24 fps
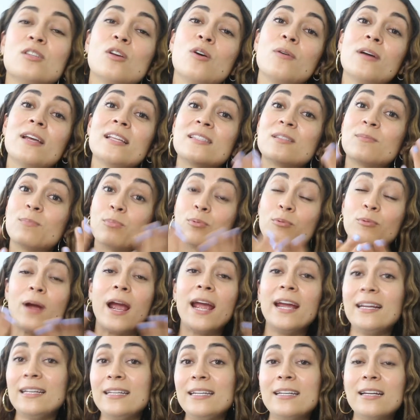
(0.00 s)
So it's
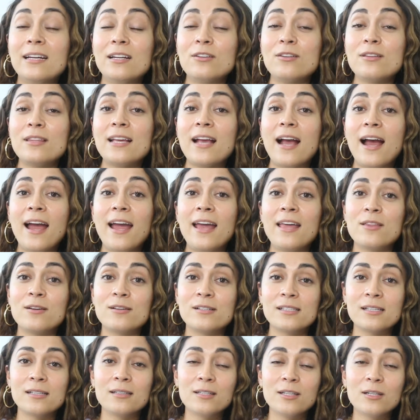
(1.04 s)
brightening under the eye.
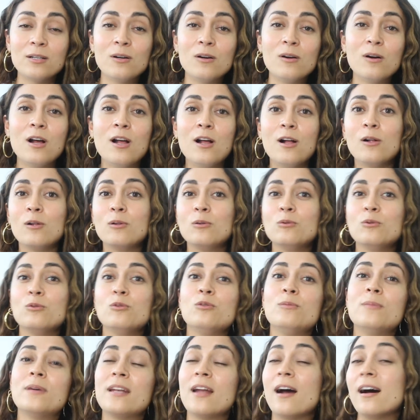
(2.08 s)
There's a little
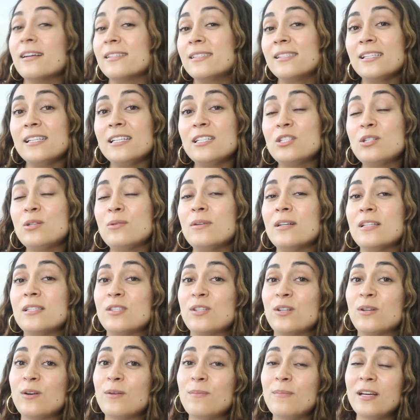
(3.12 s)
luminosity to it.
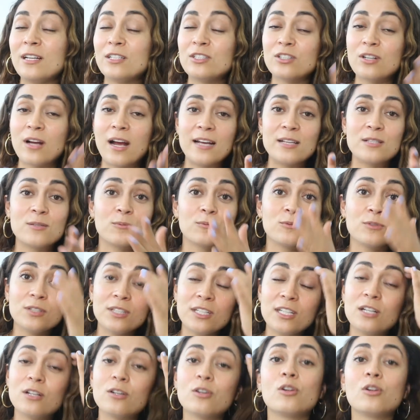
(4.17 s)
So it makes your eyes really